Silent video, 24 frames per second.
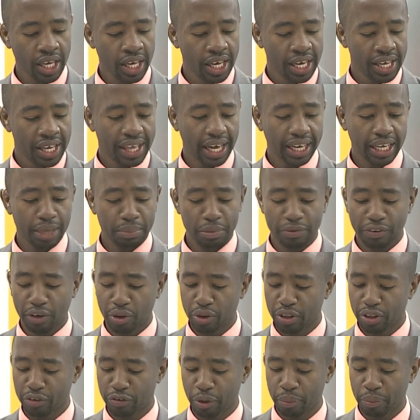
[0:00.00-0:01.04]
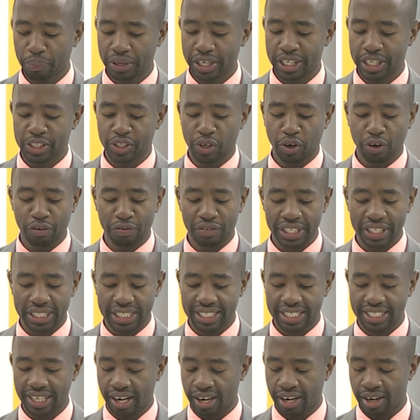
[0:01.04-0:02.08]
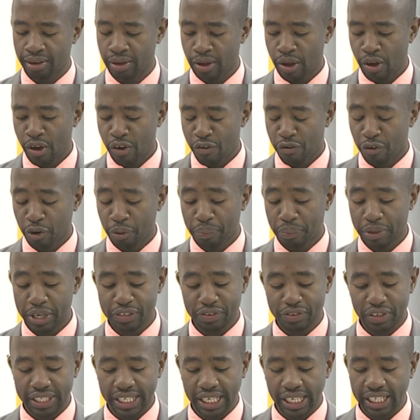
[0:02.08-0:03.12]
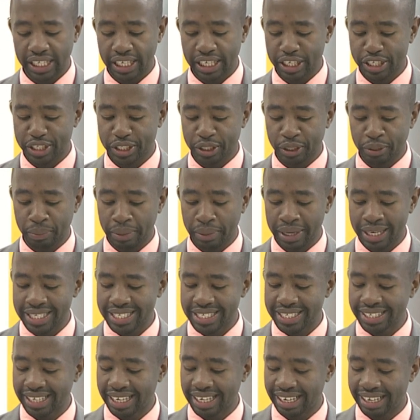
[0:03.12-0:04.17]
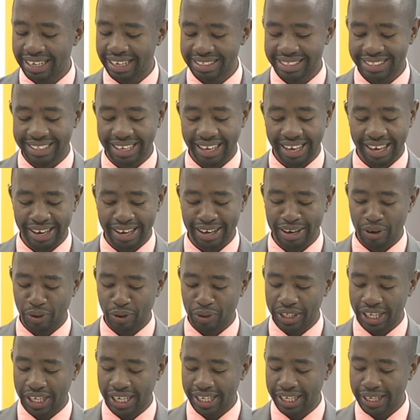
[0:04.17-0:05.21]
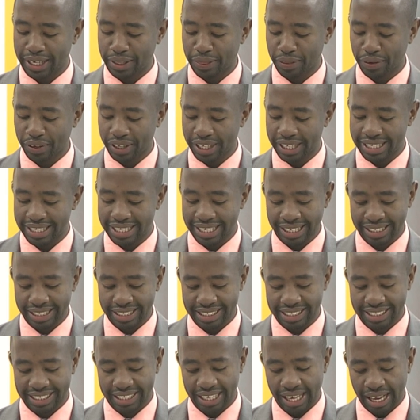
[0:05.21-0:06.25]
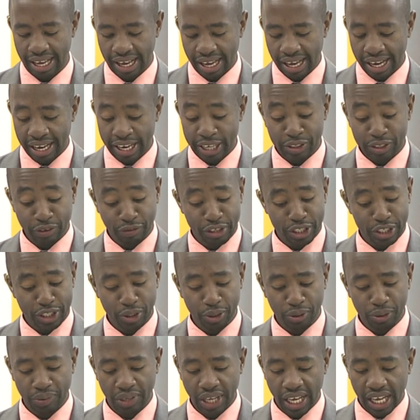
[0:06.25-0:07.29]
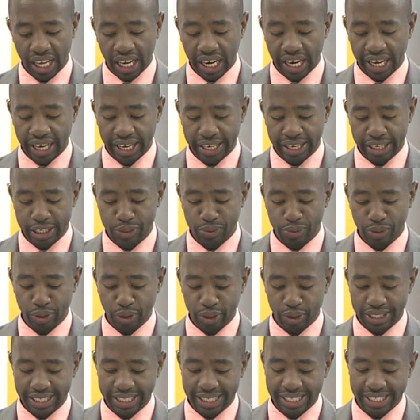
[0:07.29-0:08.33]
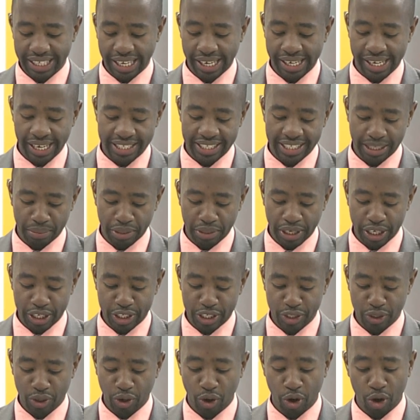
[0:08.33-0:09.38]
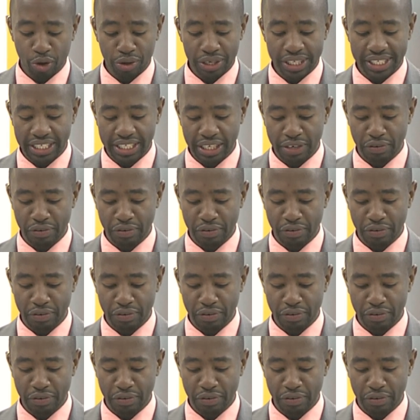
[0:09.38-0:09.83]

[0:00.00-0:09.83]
That can be found on the front page of the Star. Front page of the Daily Nation, Ministry clears the air on grade 3 tests. It's official. Learners will not sit any examination or receive